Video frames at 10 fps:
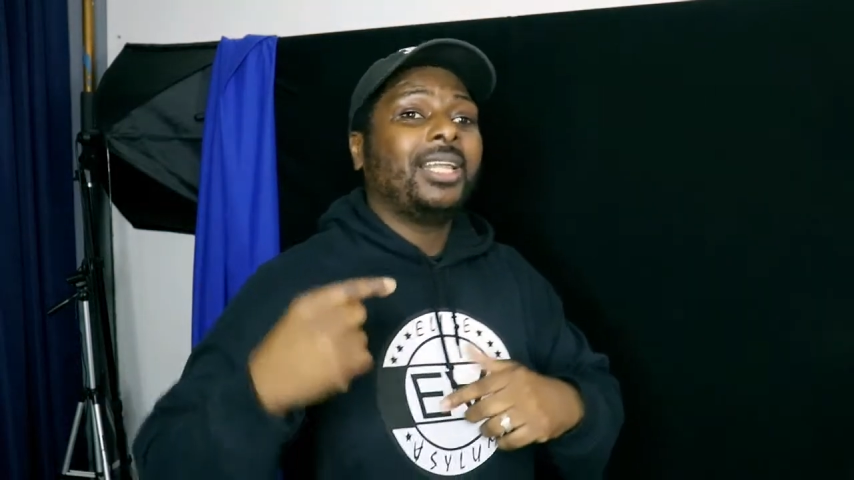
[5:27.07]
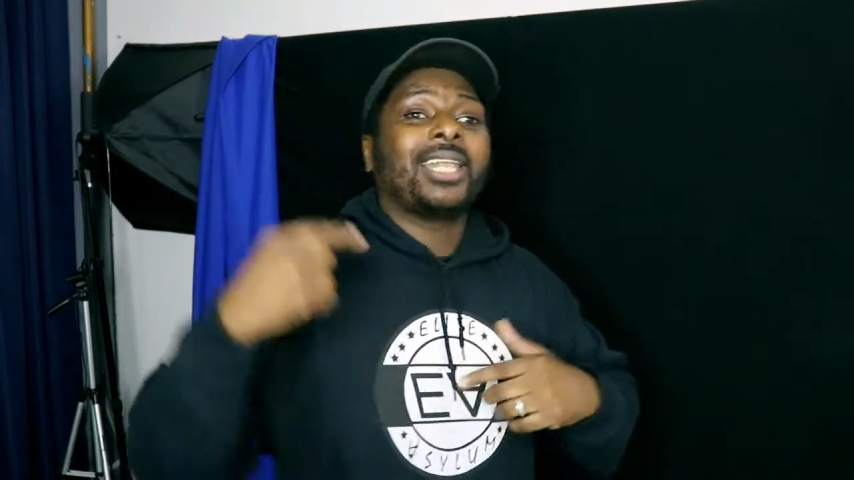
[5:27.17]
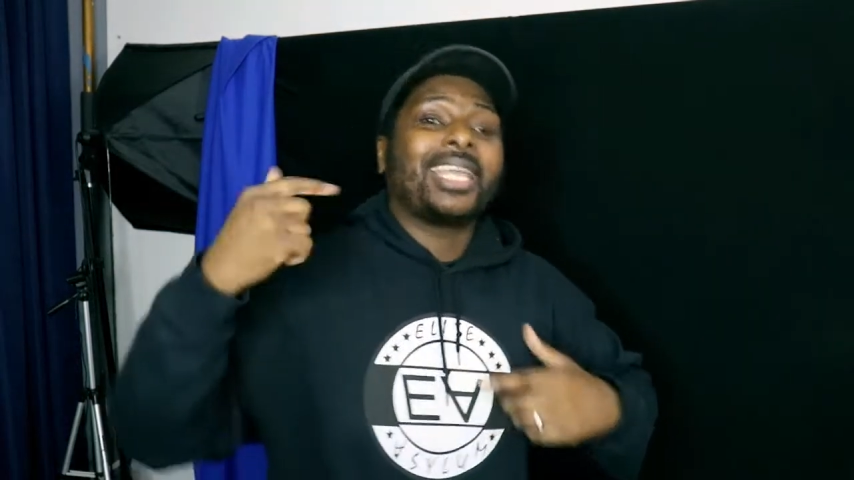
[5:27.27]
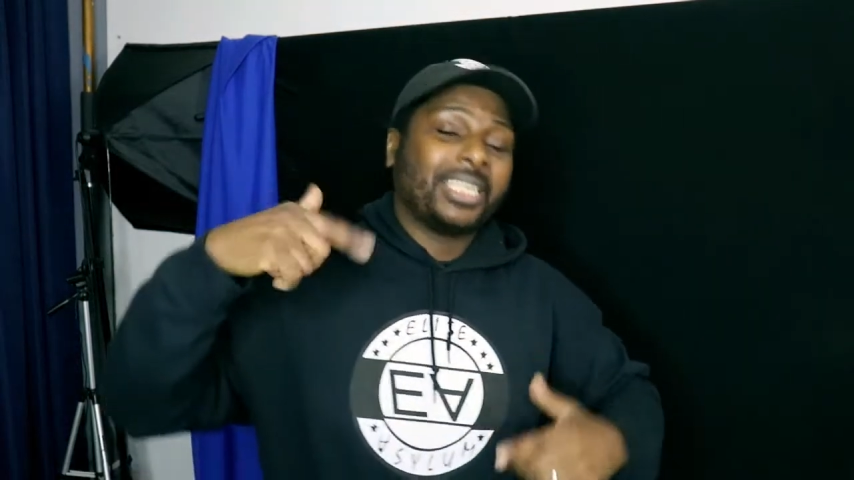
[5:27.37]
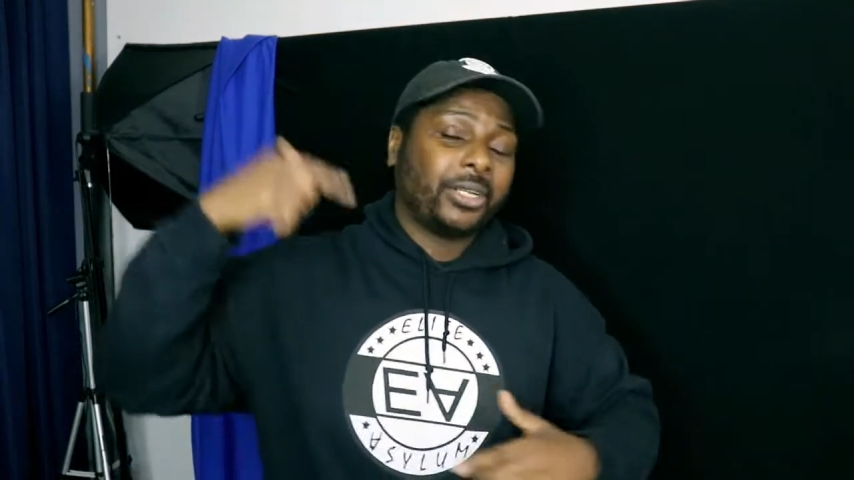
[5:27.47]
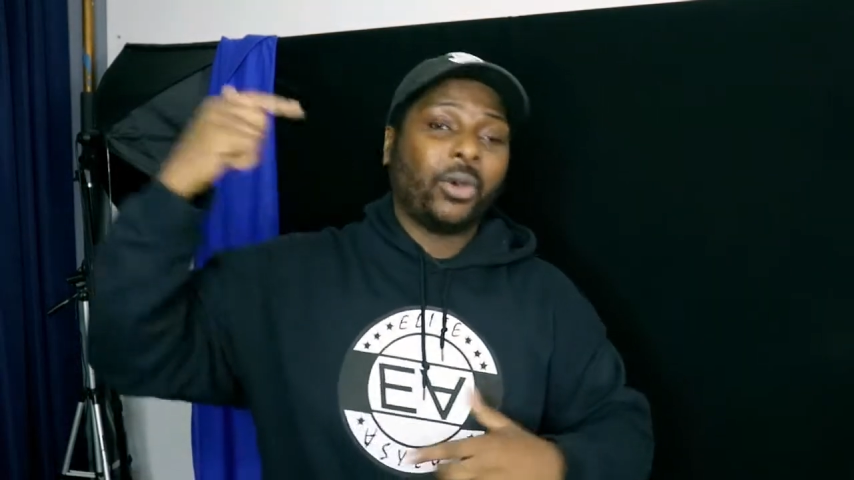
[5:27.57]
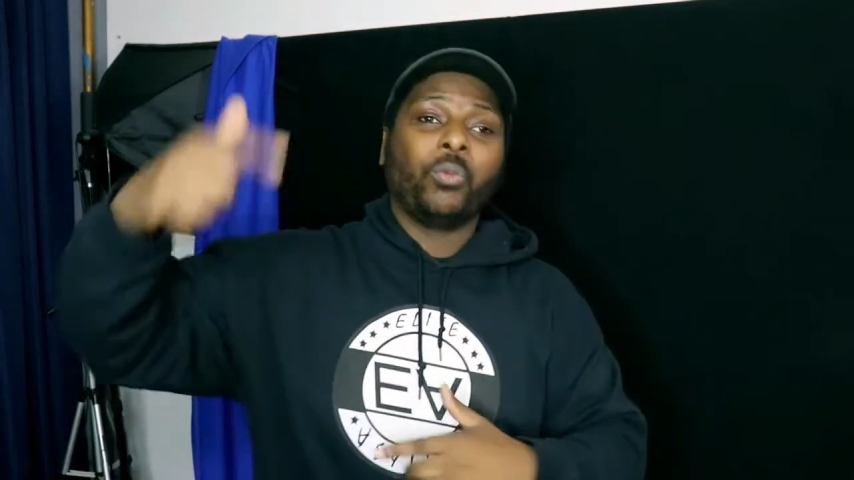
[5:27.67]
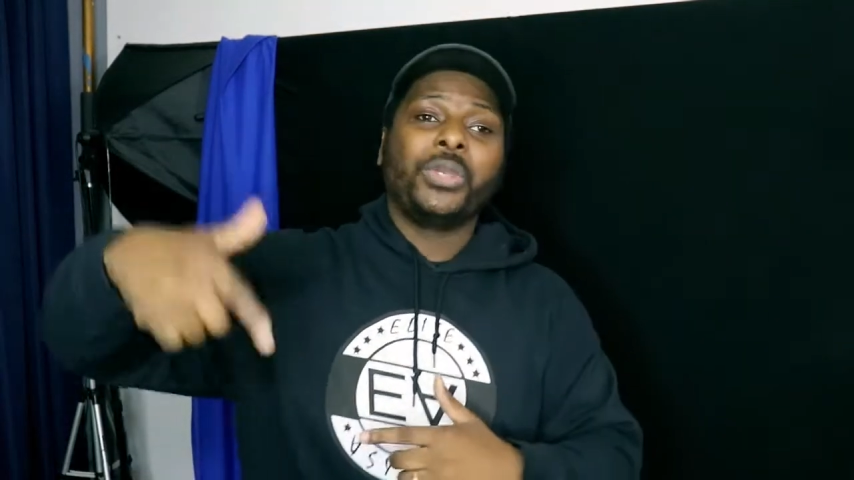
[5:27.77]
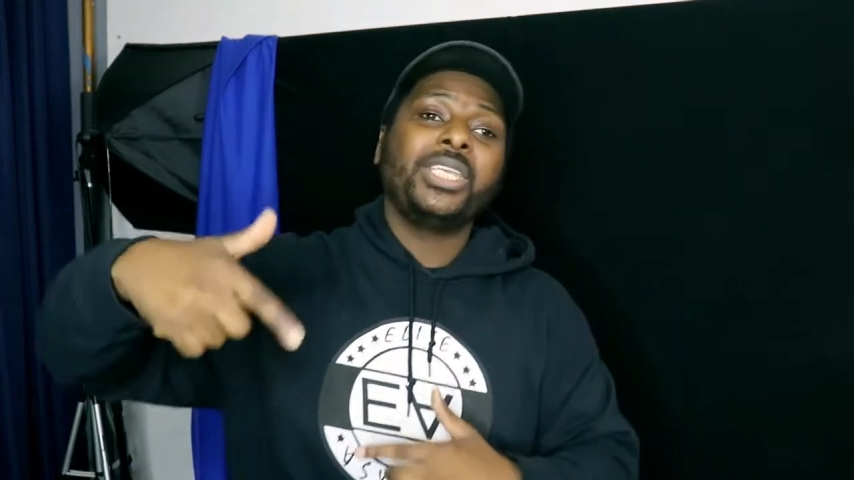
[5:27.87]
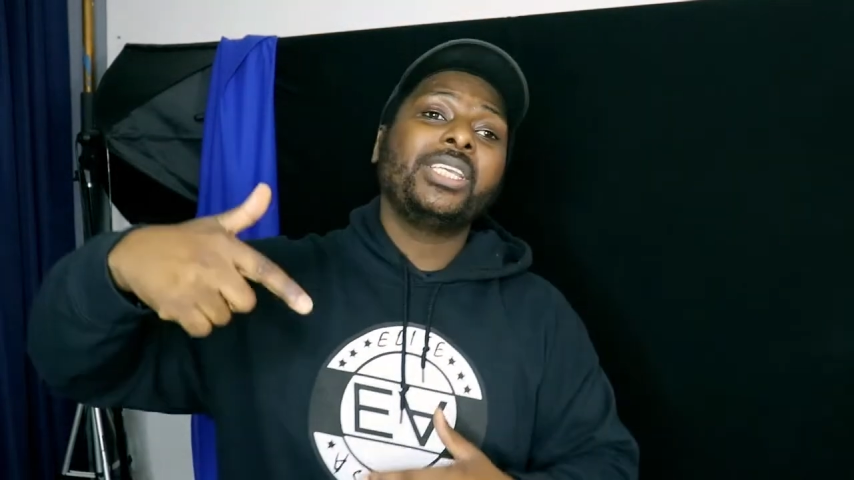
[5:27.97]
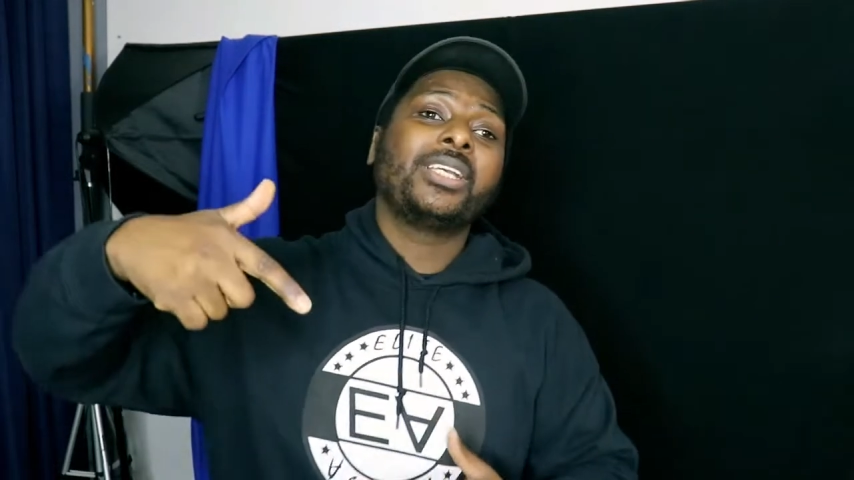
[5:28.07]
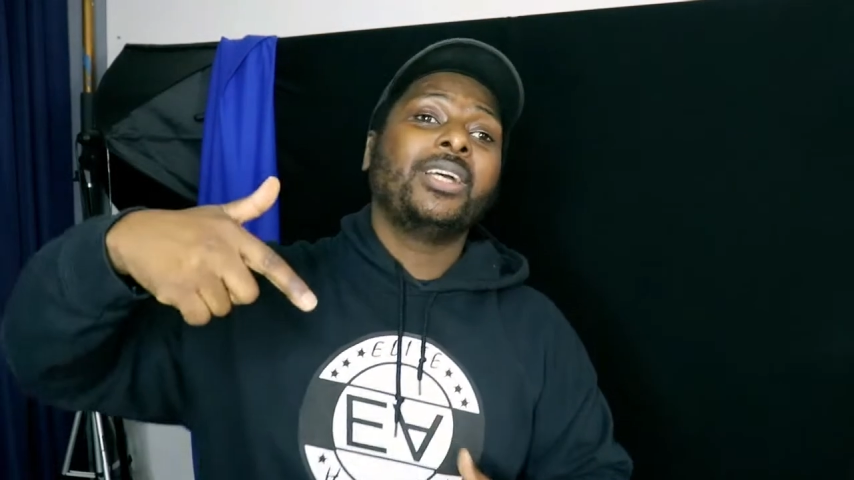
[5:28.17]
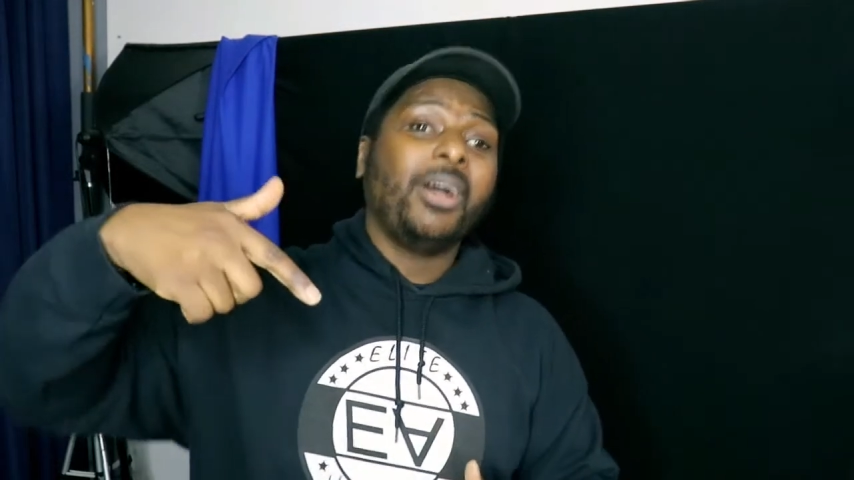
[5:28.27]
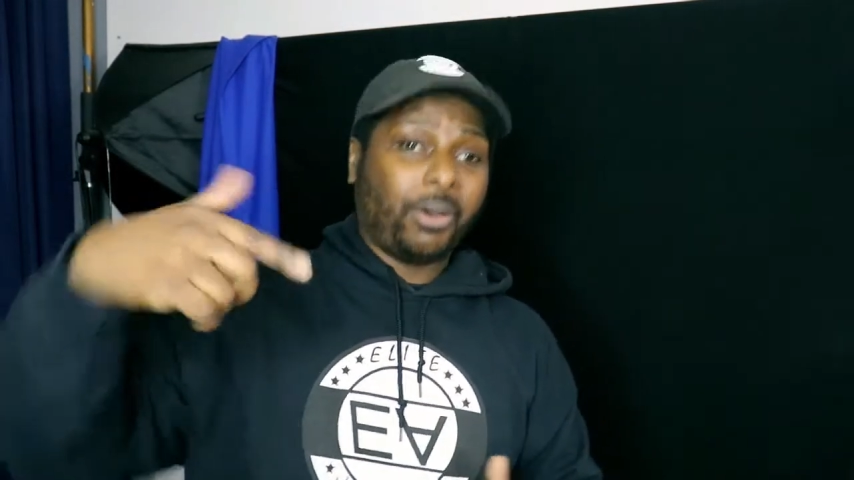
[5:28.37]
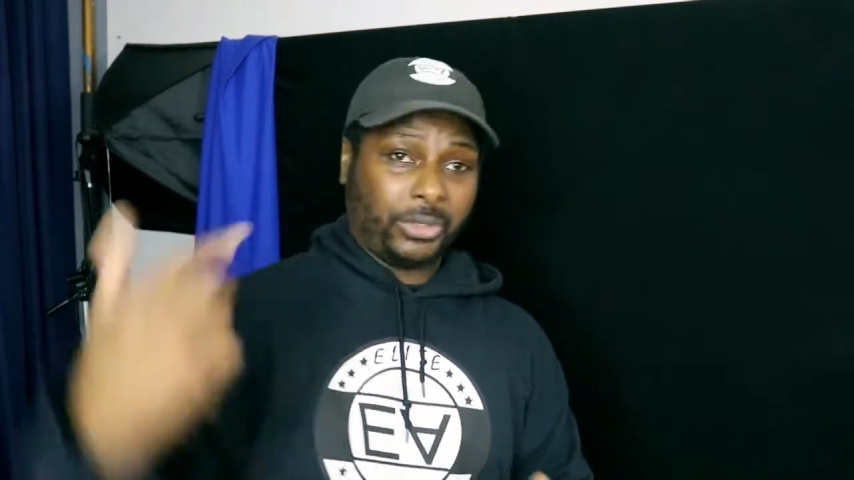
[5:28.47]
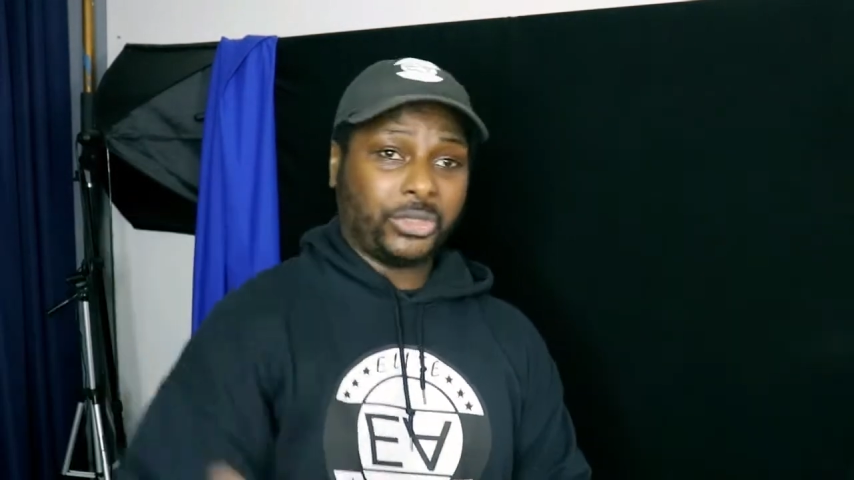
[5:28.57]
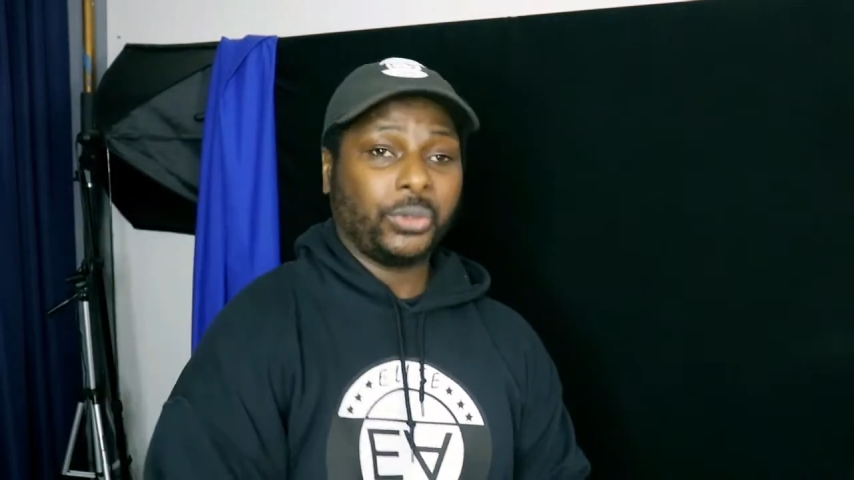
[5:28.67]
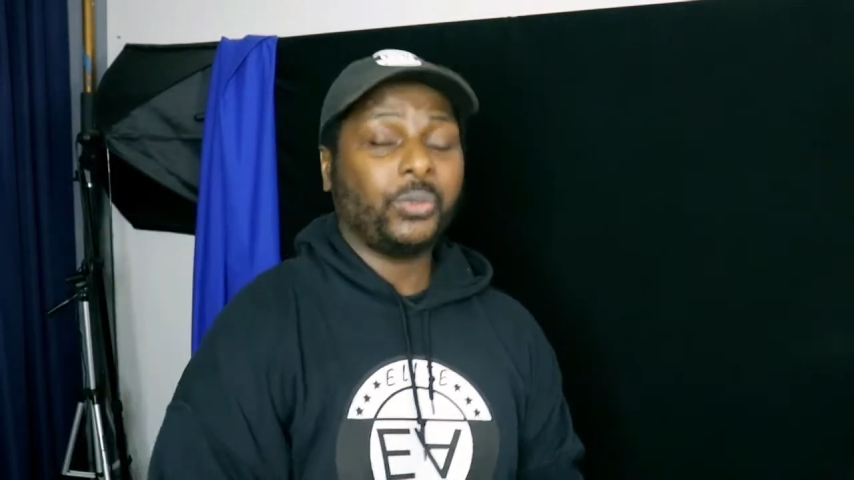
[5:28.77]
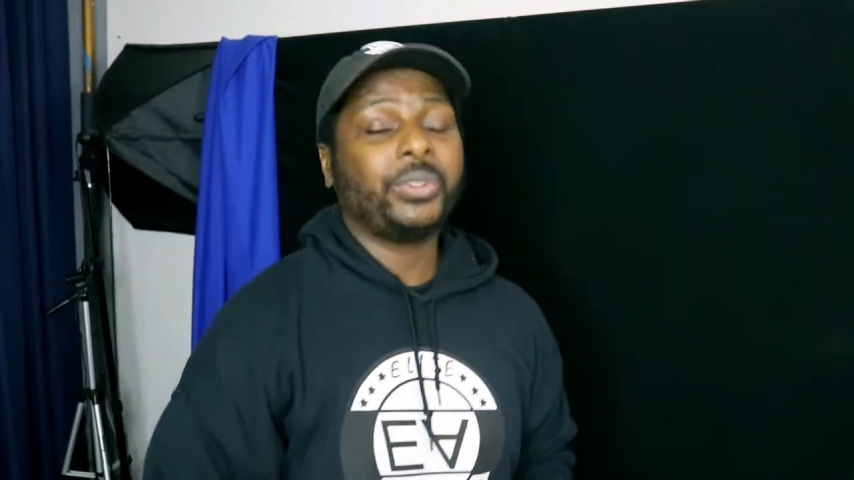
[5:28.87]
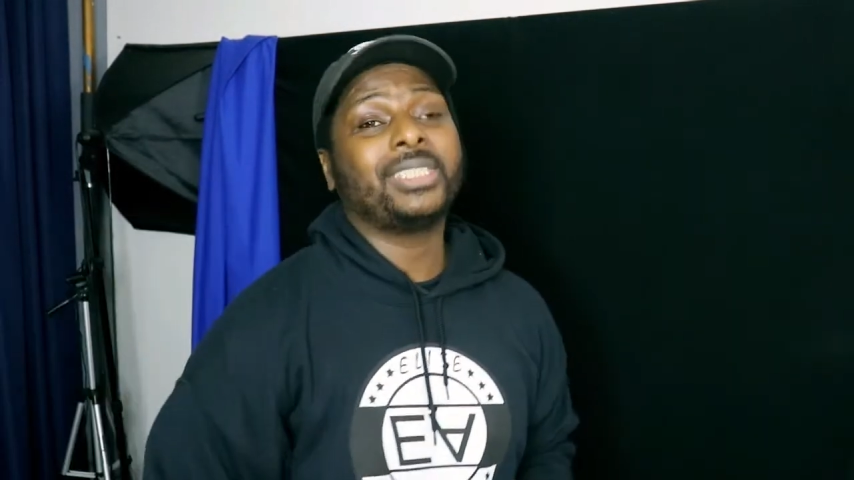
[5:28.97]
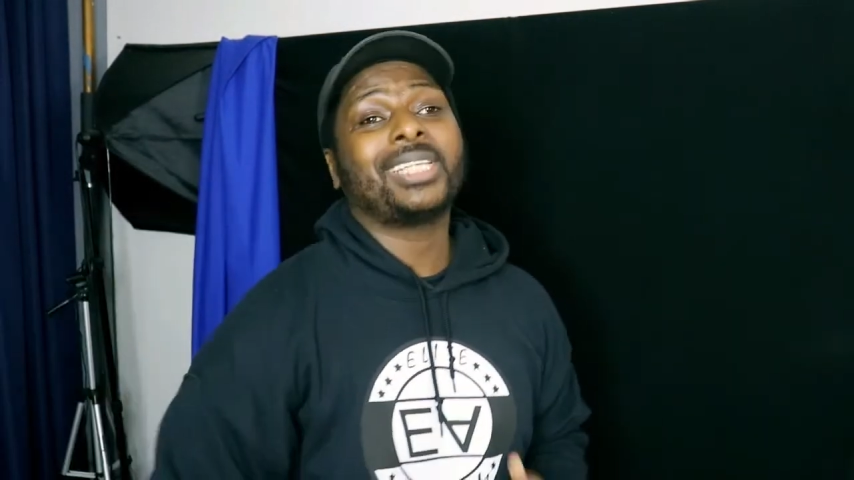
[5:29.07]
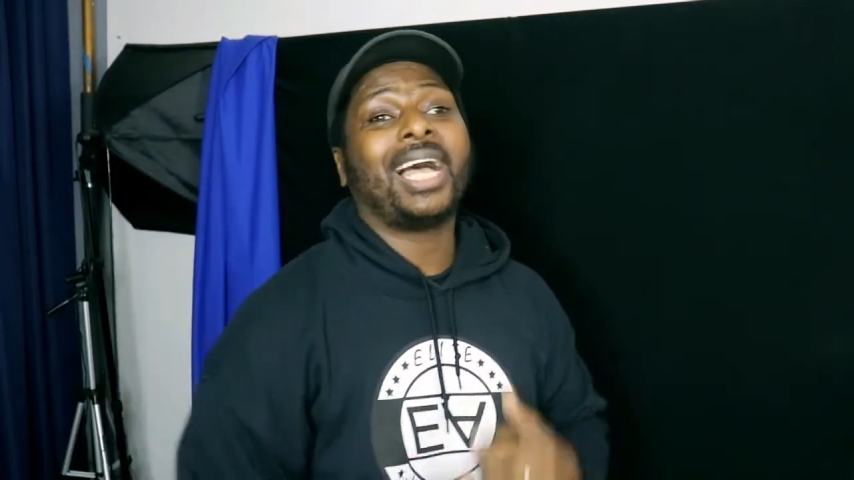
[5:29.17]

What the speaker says: like in a week or 2 weeks.